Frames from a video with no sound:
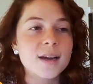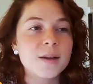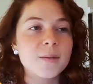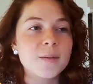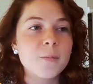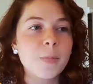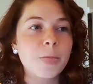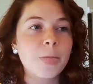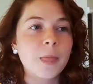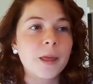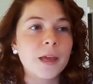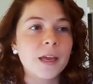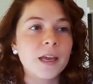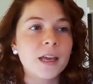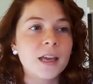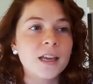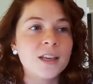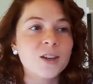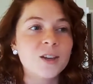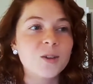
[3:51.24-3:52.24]
Yeah.
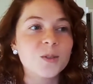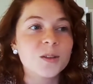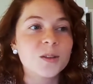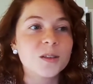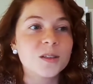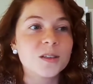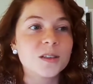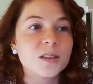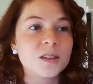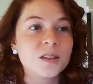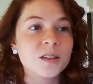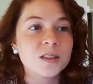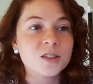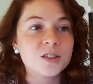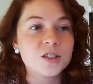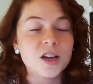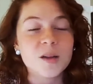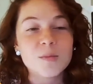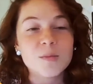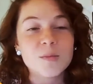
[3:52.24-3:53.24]
You know, the
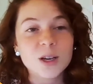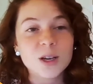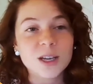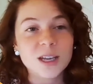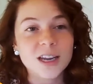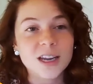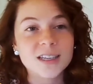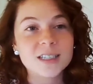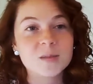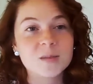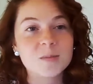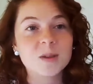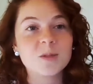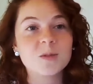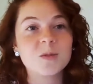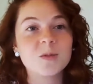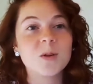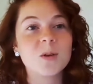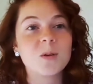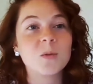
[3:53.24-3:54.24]
job market has
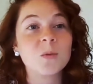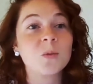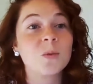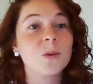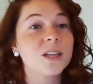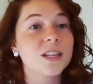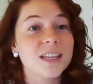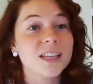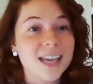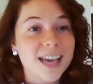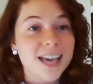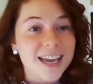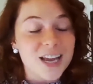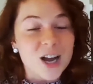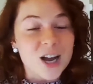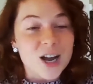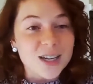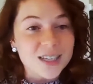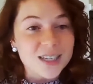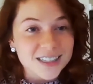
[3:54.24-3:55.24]
been really
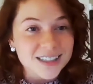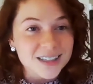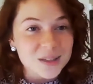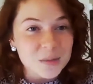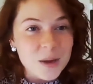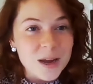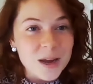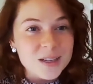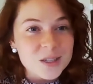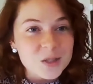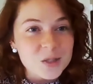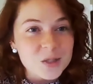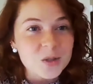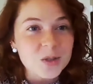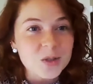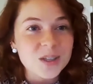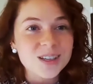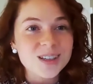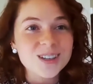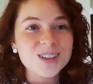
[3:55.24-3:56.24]
chaotic the past 2
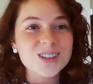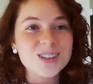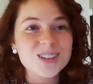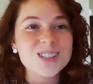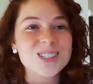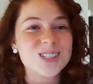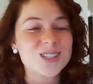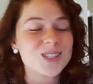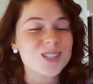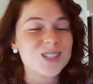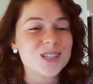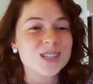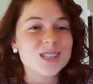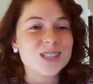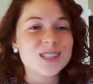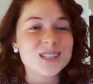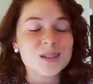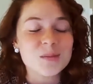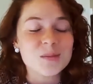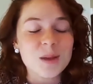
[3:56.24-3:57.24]
years, just
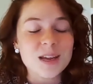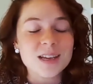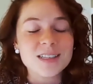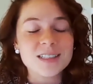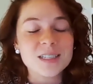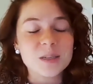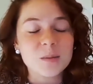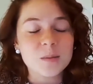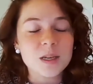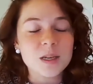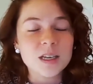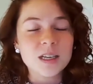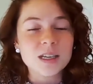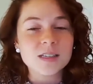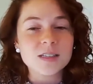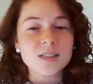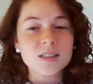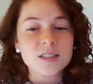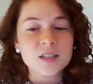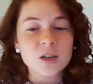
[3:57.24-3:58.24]
since the pandemic.
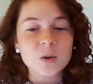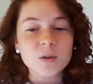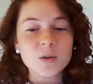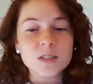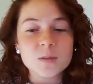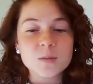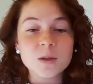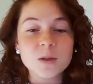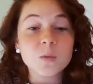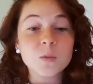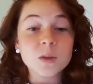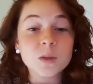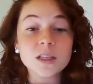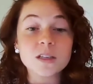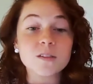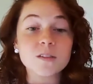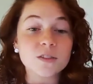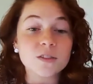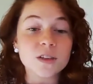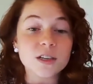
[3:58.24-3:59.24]
And so it's been
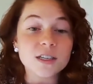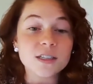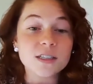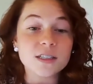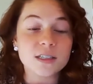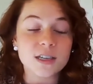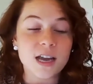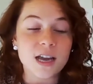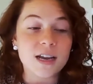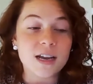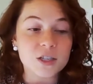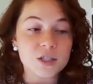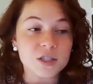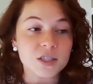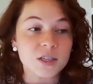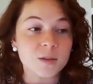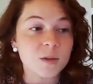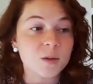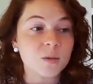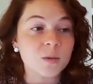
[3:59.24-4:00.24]
really fun
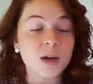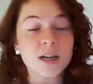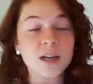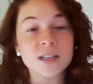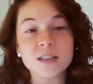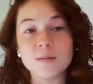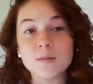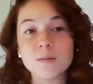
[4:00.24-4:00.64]
actually to be right in